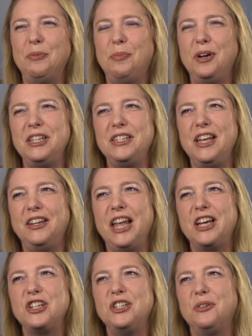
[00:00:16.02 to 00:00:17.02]
Boys Town
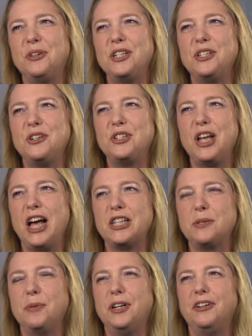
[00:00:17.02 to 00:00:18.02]
National Research
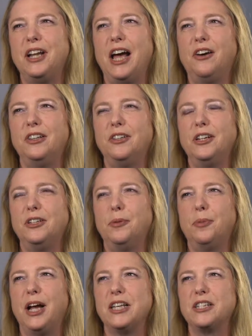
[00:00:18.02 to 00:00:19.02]
Hospital and Outlook
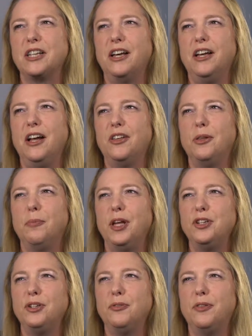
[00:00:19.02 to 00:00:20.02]
Nebraska are the
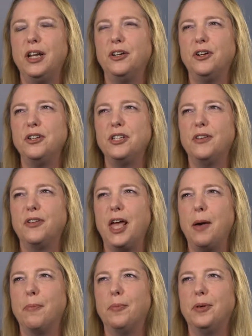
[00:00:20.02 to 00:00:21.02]
major funders of
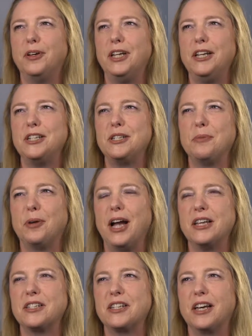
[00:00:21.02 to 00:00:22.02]
Camp Abilities
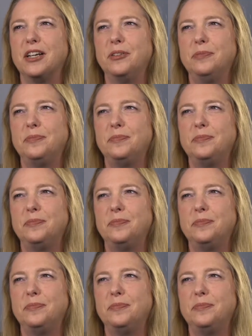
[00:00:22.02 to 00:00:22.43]
Nebraska.